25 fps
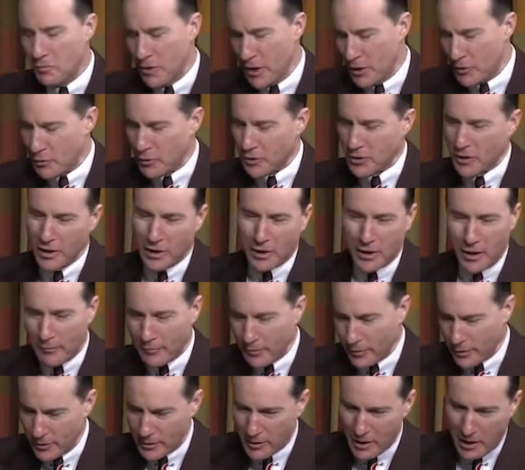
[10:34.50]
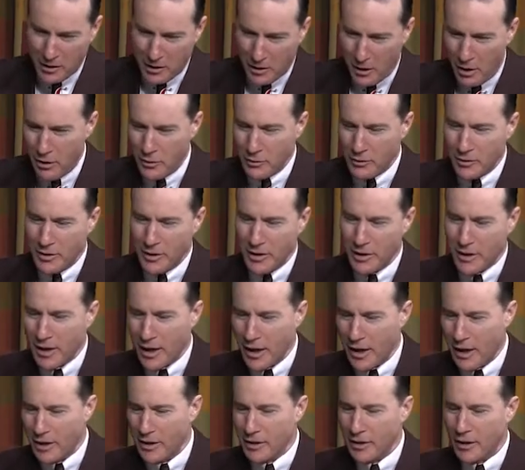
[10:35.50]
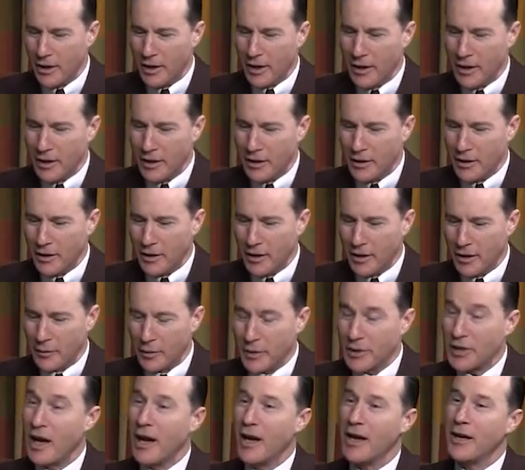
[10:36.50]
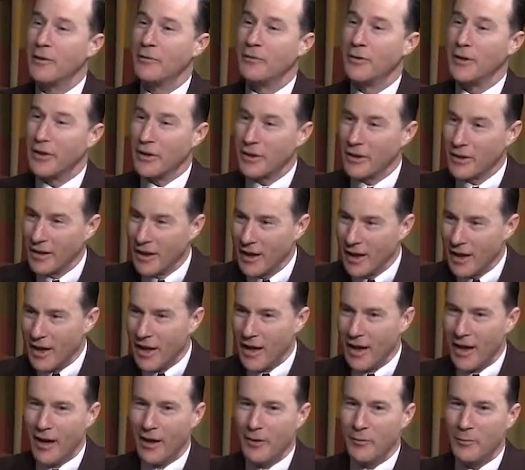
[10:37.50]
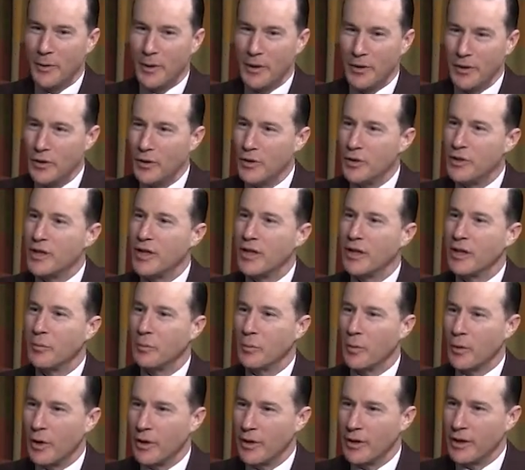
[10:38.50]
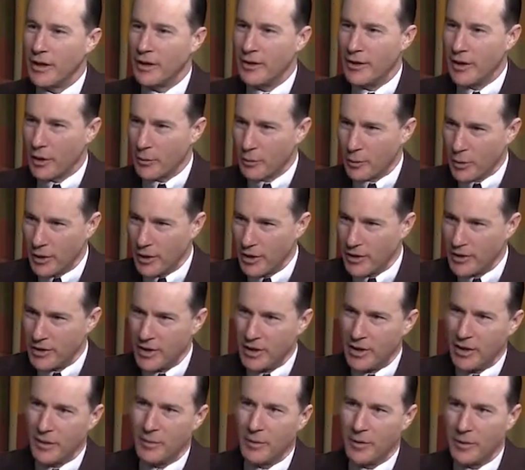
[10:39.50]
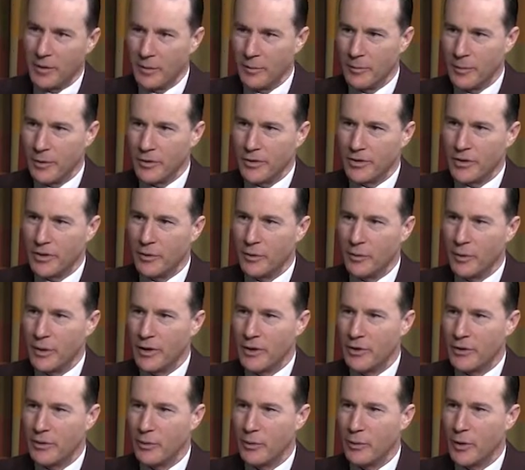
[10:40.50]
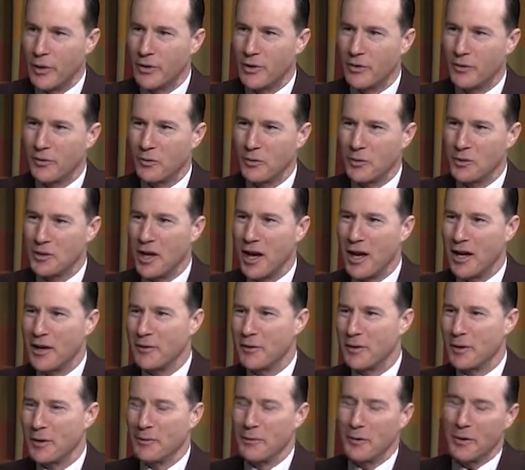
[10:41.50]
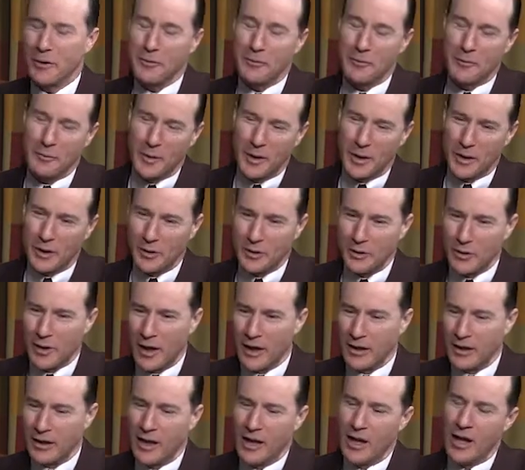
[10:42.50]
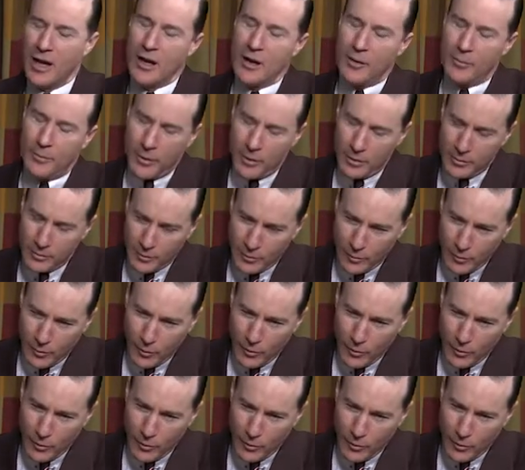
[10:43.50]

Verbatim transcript: interestingly enough, because they own the uh, uh, uh, ritonavir, have been using a prote- their protease inhibitor boosted with with ritonavir, a very familiar drug, but